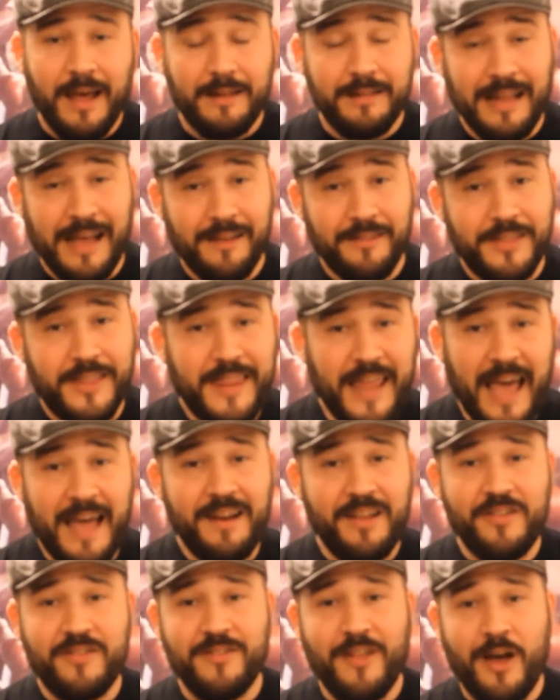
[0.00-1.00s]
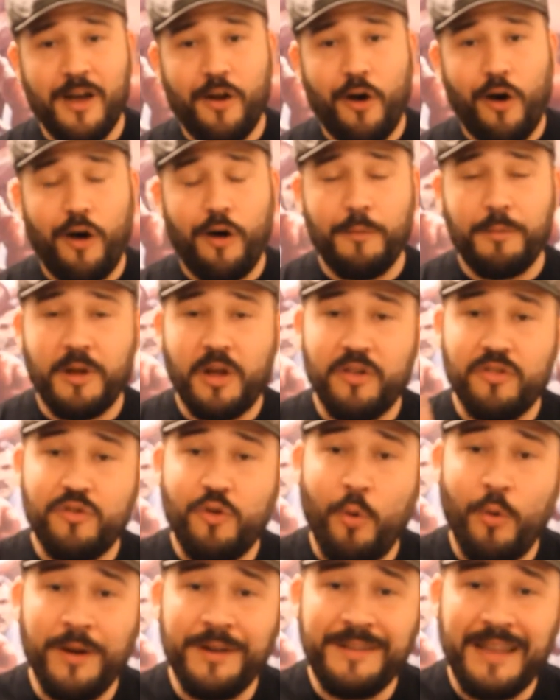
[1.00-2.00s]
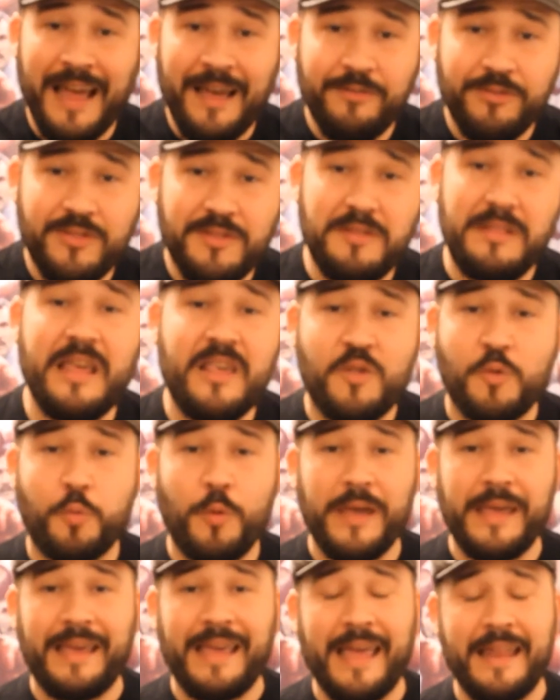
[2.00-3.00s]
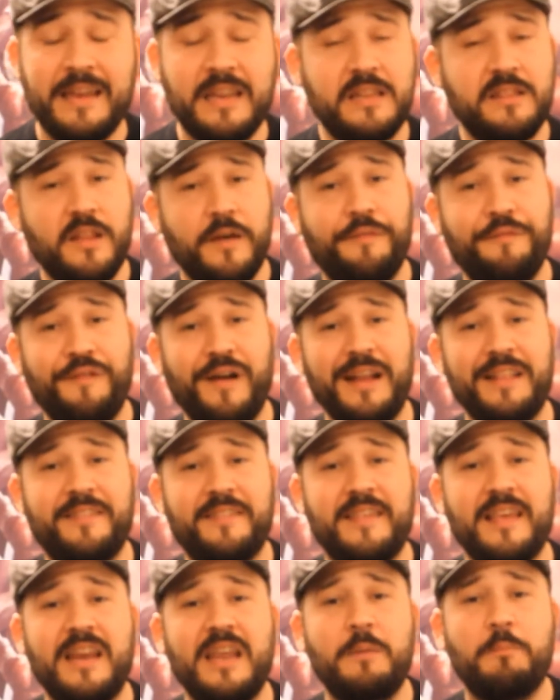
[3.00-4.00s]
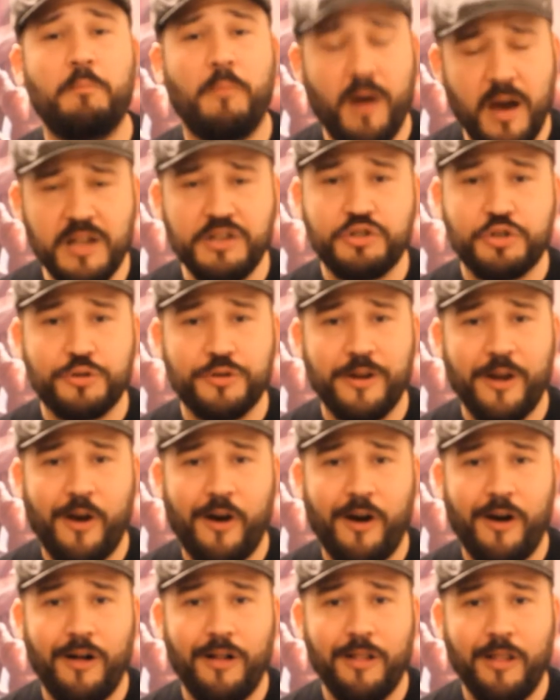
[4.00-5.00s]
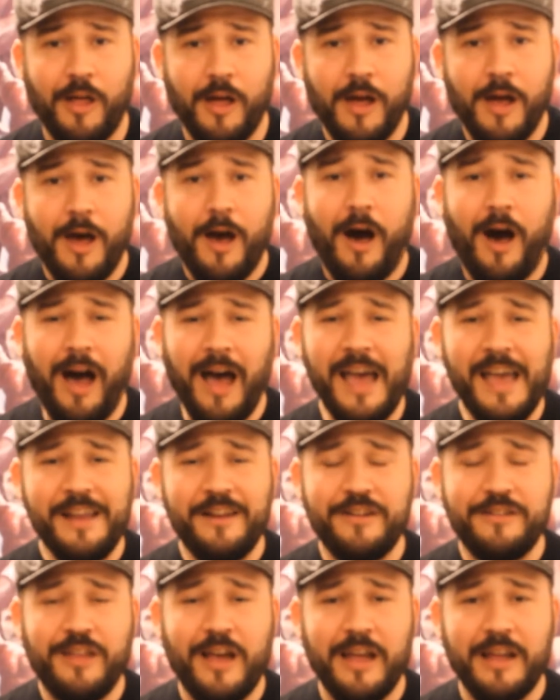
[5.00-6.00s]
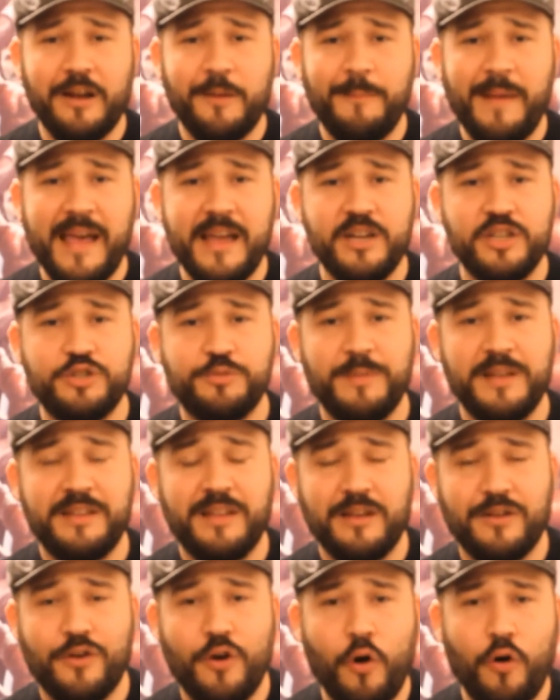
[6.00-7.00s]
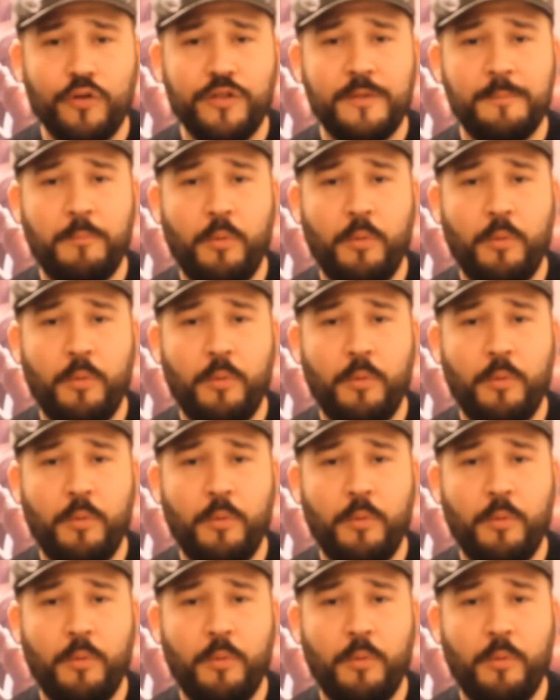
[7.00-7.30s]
Now that is not all, because going down this weekend in the Fight City, Montreal, Eye the Tiger Management and Golden